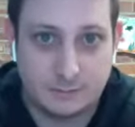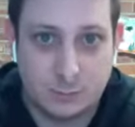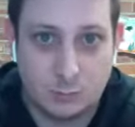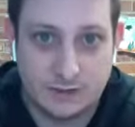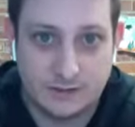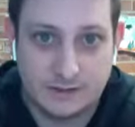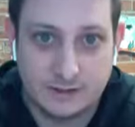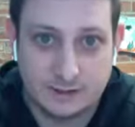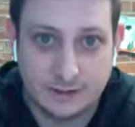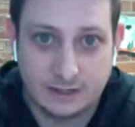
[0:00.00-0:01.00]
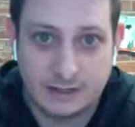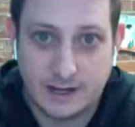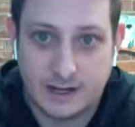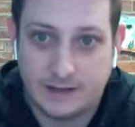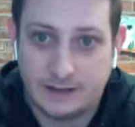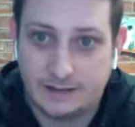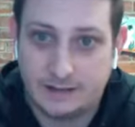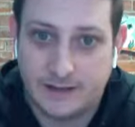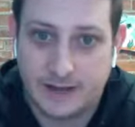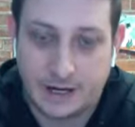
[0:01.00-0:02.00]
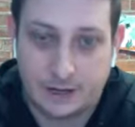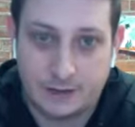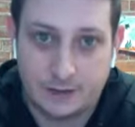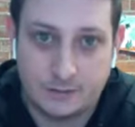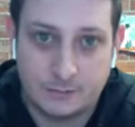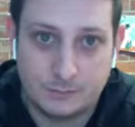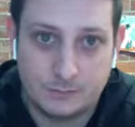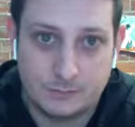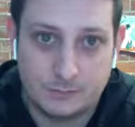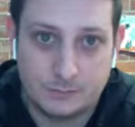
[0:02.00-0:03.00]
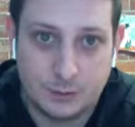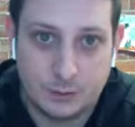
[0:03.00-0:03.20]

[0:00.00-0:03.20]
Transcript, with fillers: was the leader, and they had a you know